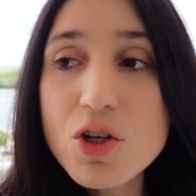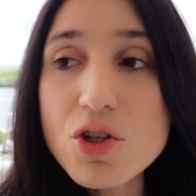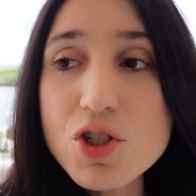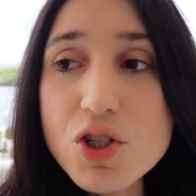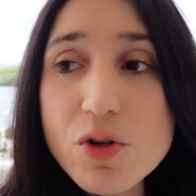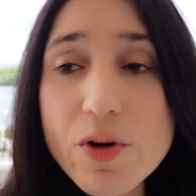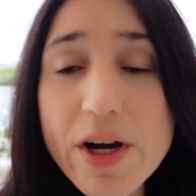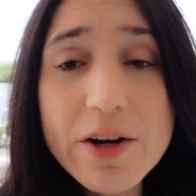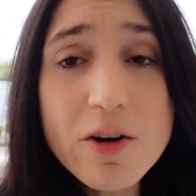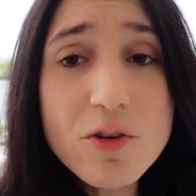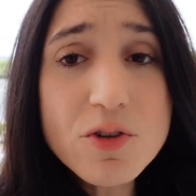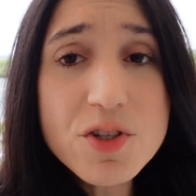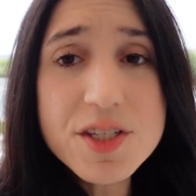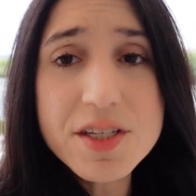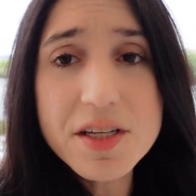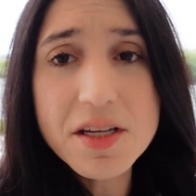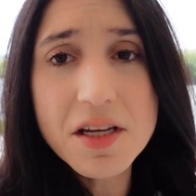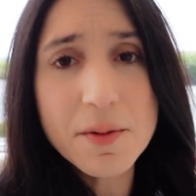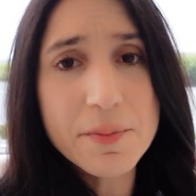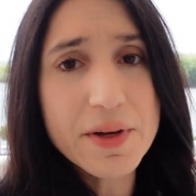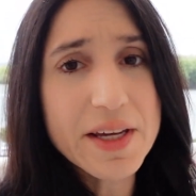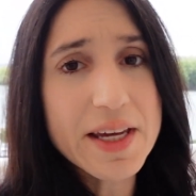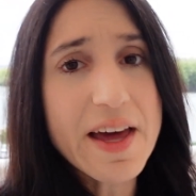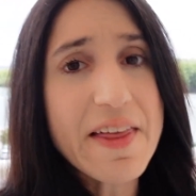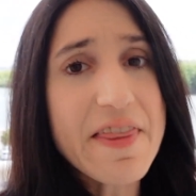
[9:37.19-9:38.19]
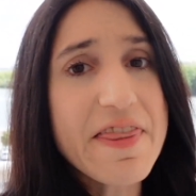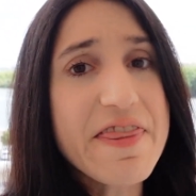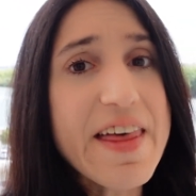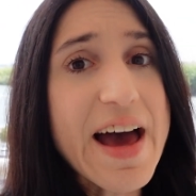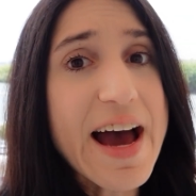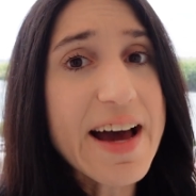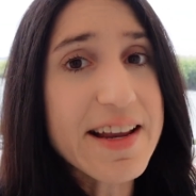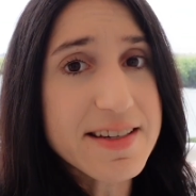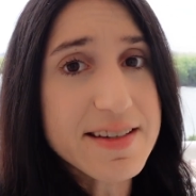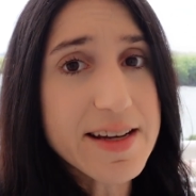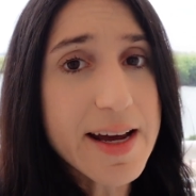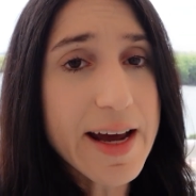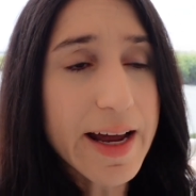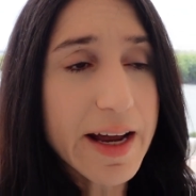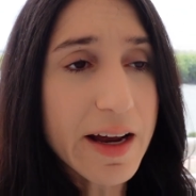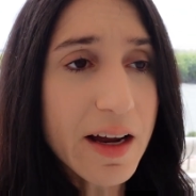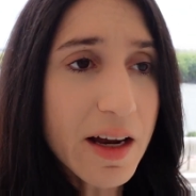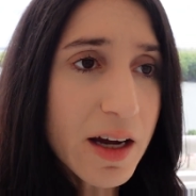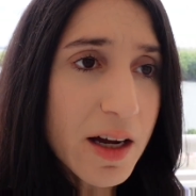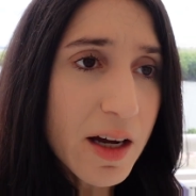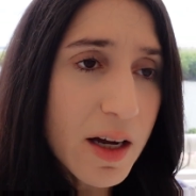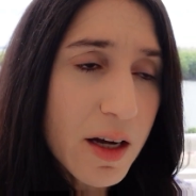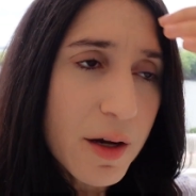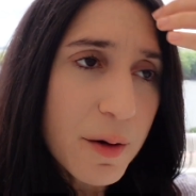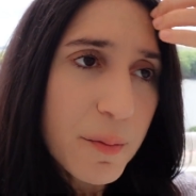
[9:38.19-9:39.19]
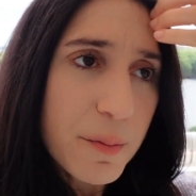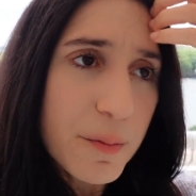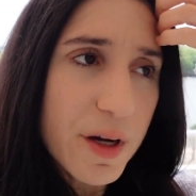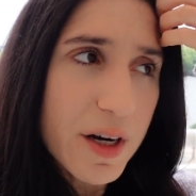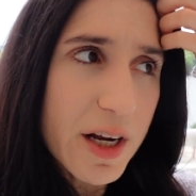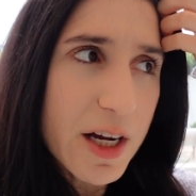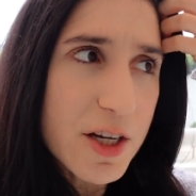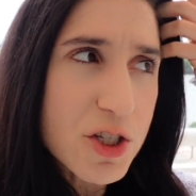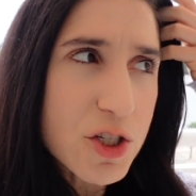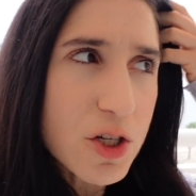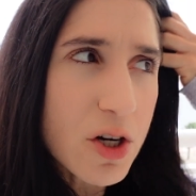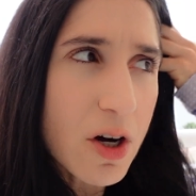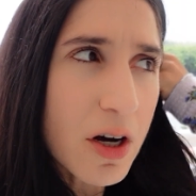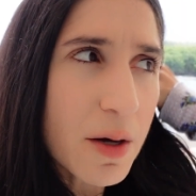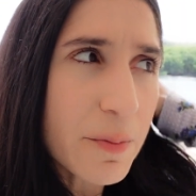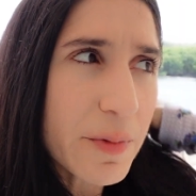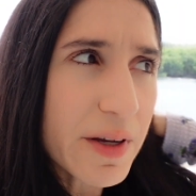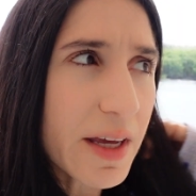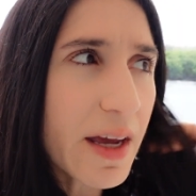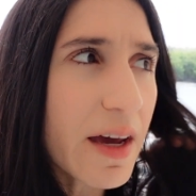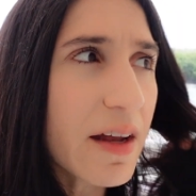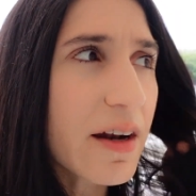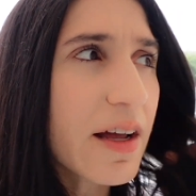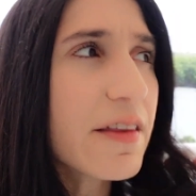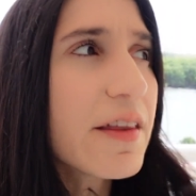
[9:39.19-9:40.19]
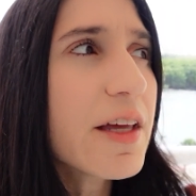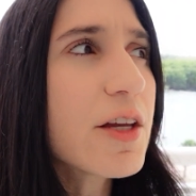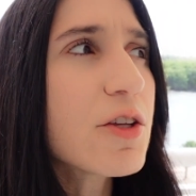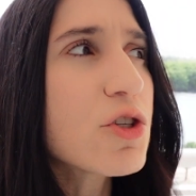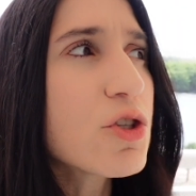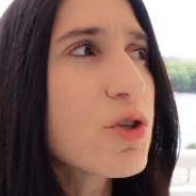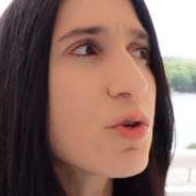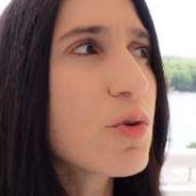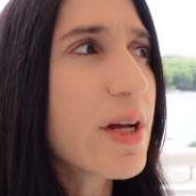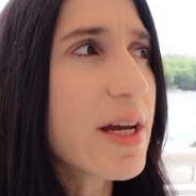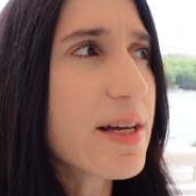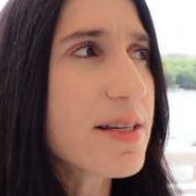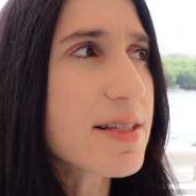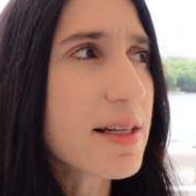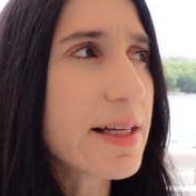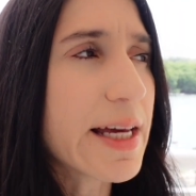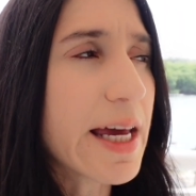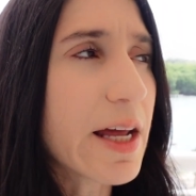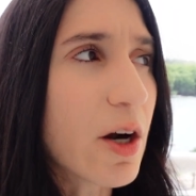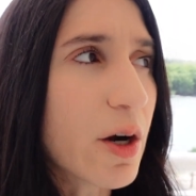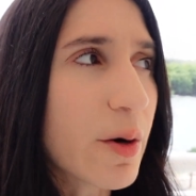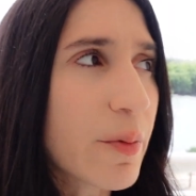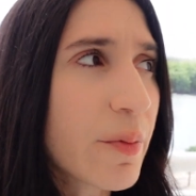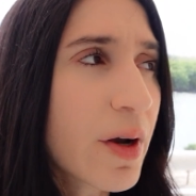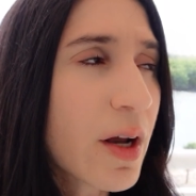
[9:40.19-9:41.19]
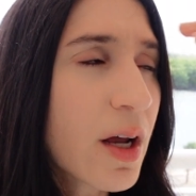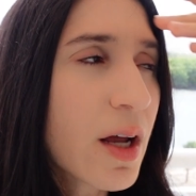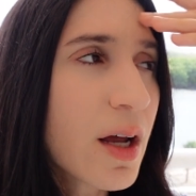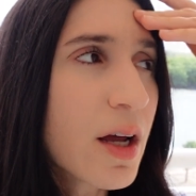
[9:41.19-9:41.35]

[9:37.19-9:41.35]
So I don't see him again that day, but I saw him again, I think 2 days later.